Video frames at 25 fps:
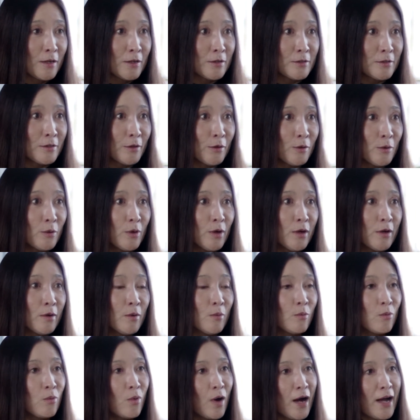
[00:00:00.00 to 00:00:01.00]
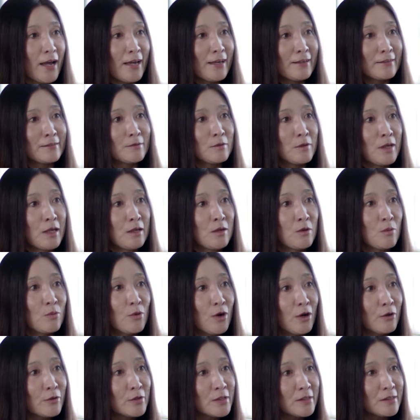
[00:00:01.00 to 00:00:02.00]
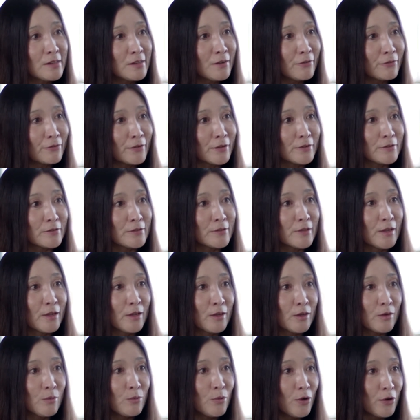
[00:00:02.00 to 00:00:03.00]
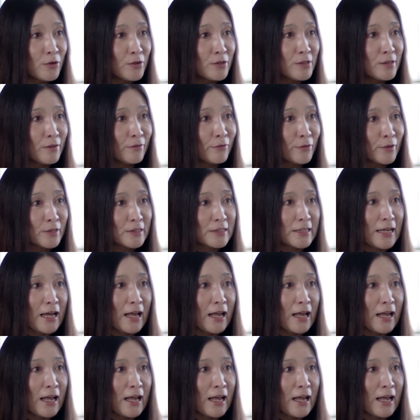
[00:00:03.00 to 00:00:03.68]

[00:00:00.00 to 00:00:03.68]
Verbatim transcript: So why is it in the world of difference? The world of difference